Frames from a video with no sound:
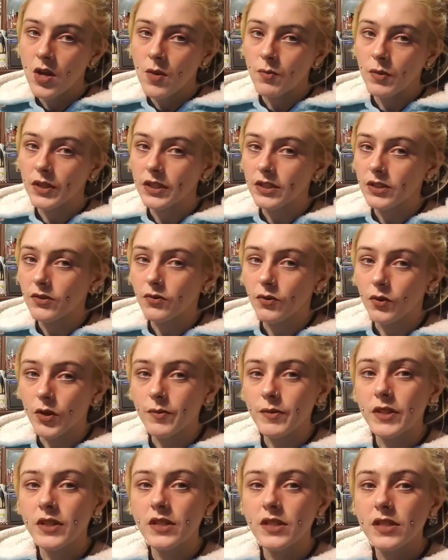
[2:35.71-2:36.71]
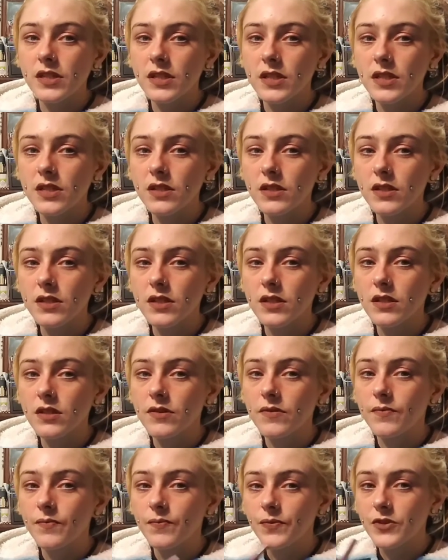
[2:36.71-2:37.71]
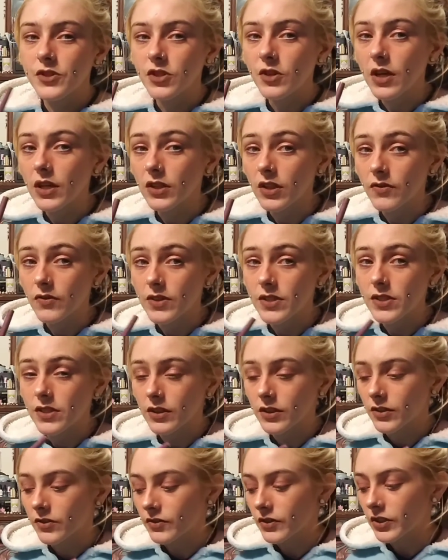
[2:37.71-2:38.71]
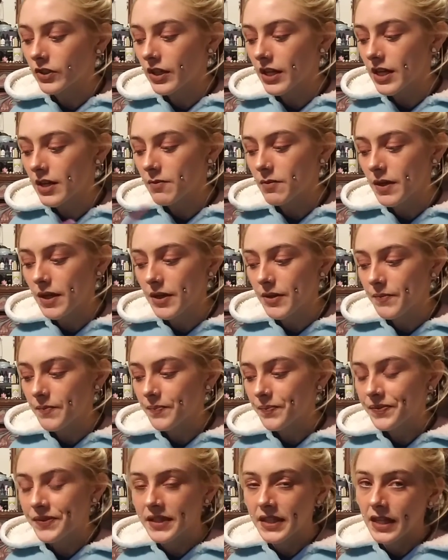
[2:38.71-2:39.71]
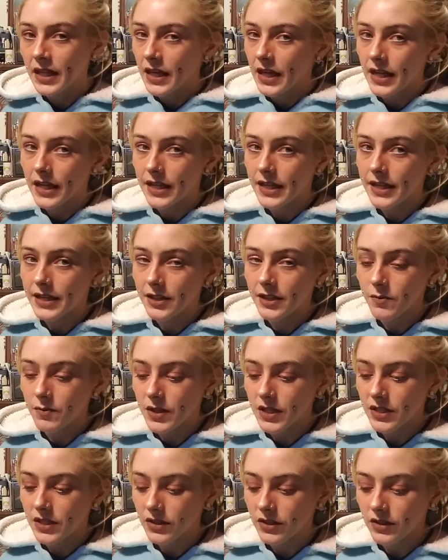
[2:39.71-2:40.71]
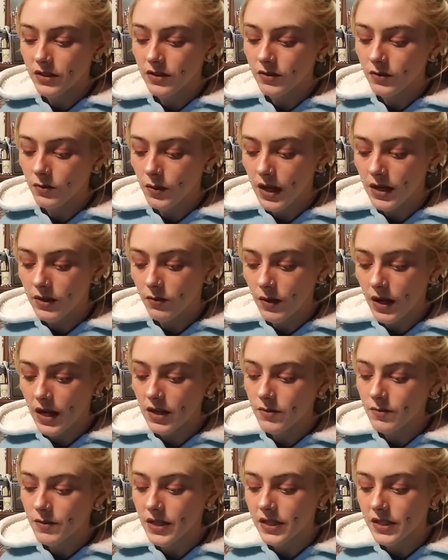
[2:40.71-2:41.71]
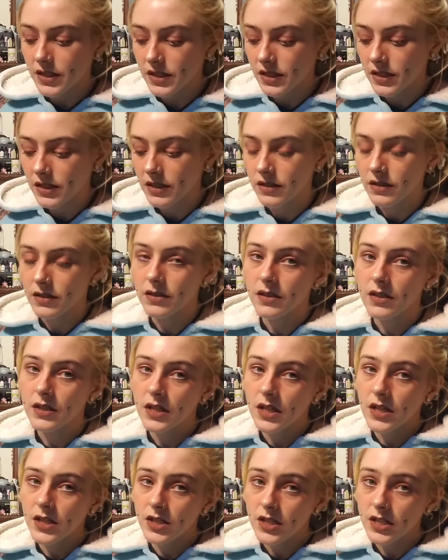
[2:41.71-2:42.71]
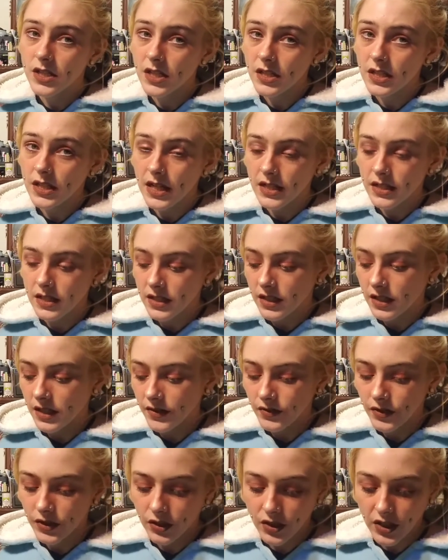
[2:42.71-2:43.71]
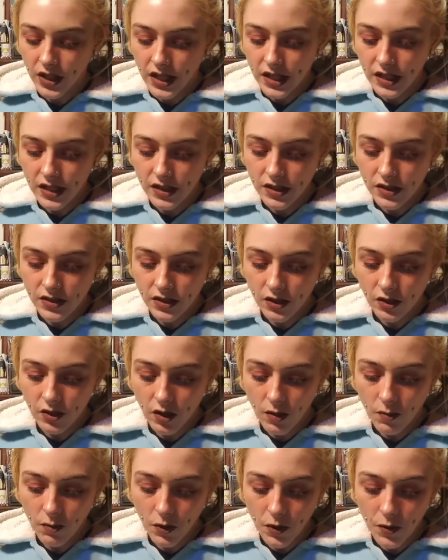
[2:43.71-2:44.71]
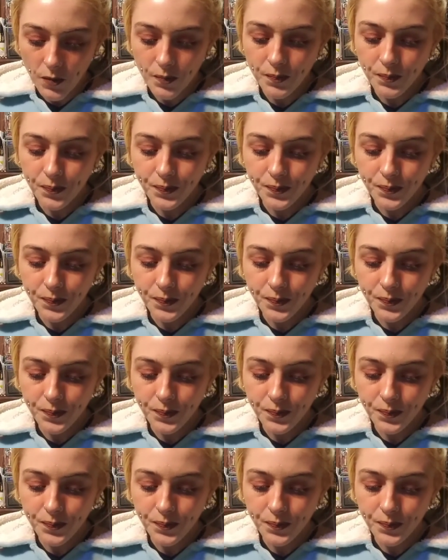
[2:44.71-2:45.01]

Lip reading: But like the formula isn't as good. So I love this Sucker for Gray, but it can't compete to the Wet n Wild because just the density of the crayon, it doesn't crumble.